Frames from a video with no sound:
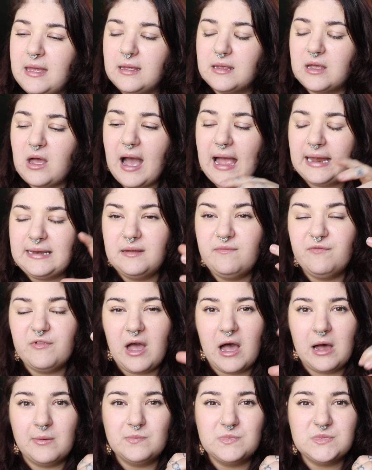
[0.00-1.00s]
kind of
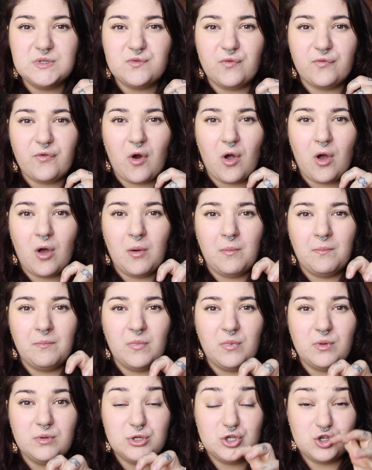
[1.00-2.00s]
comes
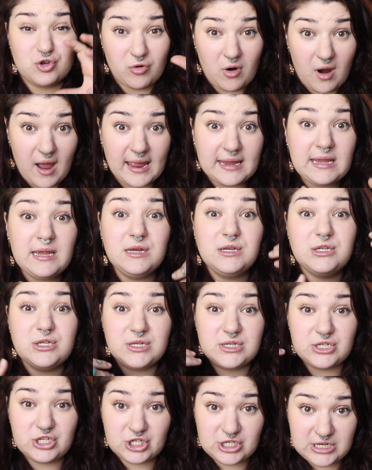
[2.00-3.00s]
from trying
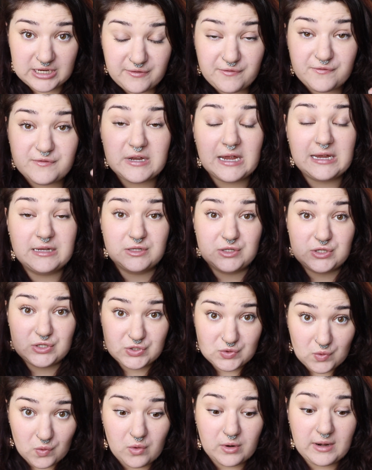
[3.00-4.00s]
to shift and
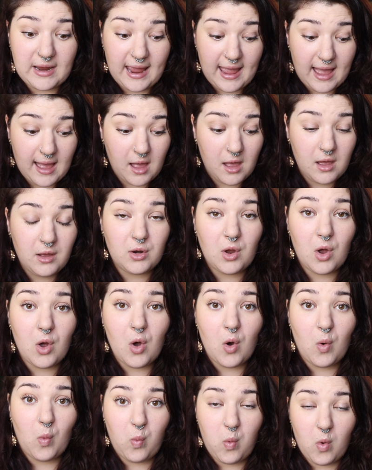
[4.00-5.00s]
sort out
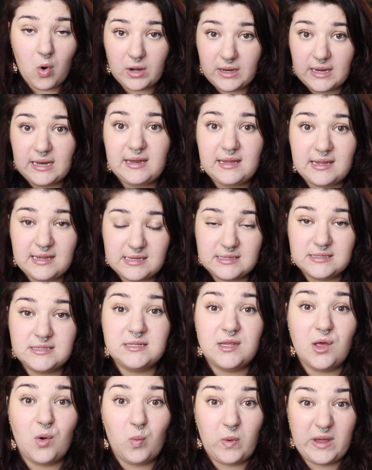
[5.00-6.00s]
what it
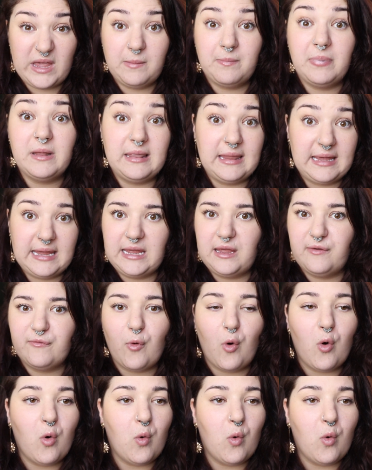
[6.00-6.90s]
is that we believe,